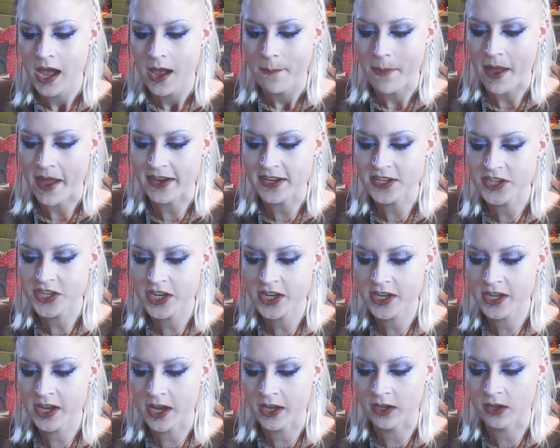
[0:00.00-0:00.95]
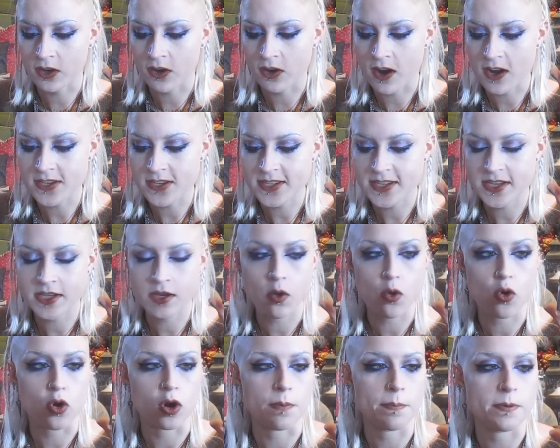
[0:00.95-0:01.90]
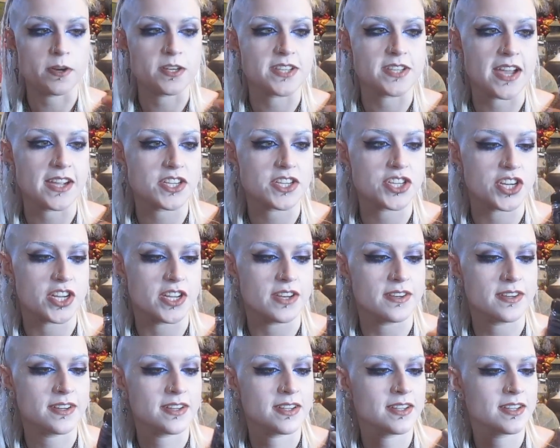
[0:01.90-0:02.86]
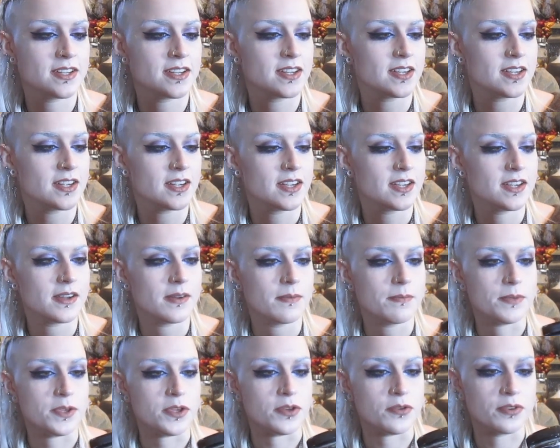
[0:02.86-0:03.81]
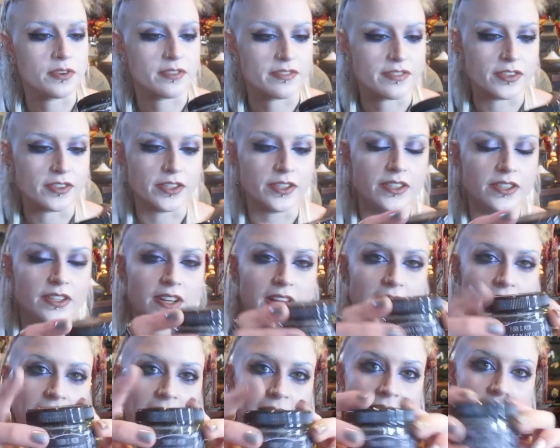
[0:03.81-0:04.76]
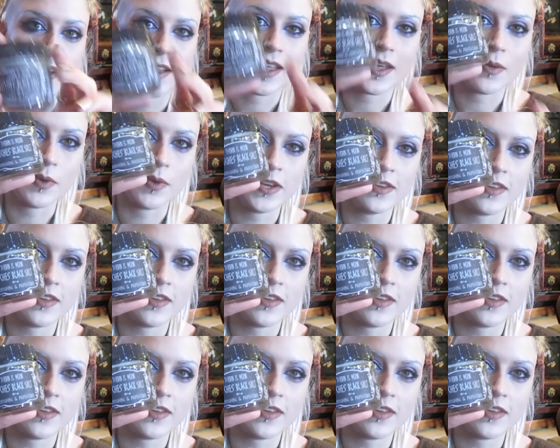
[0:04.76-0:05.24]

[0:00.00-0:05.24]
banishing, uncrossing, or protection beautiful. And can we